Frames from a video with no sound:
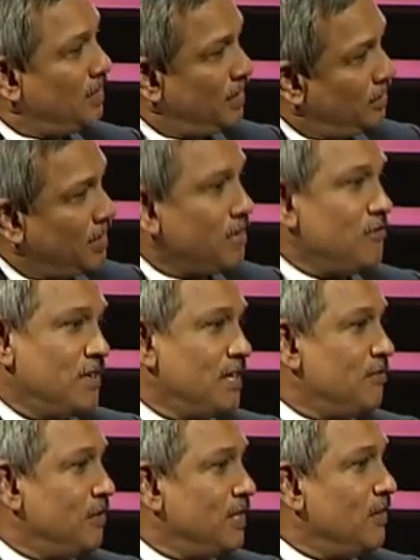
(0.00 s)
you can work
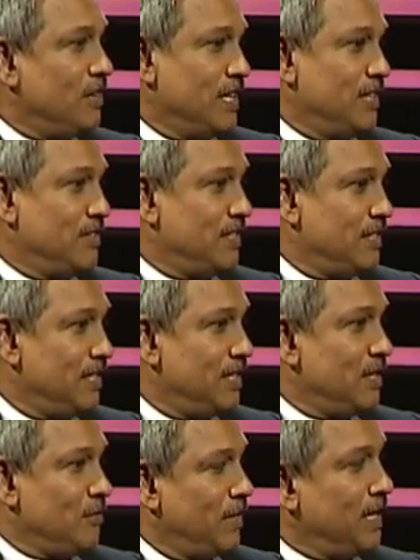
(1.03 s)
for the organization,
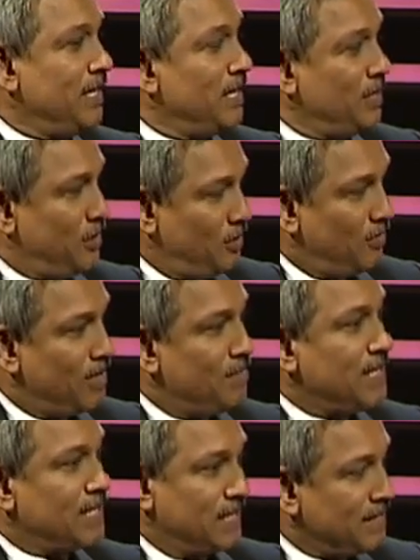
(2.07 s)
but you will
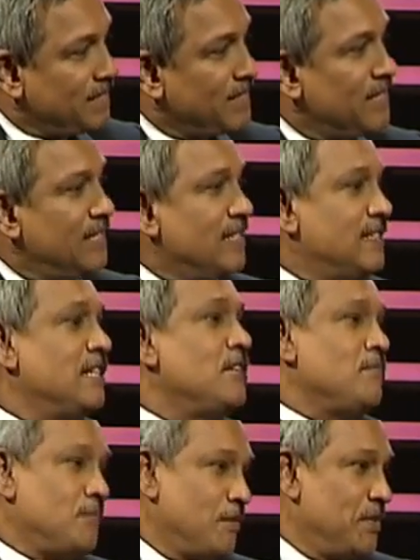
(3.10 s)
be considered as a
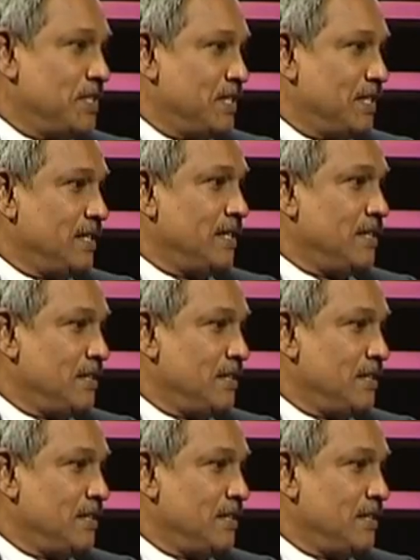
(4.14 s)
probationer.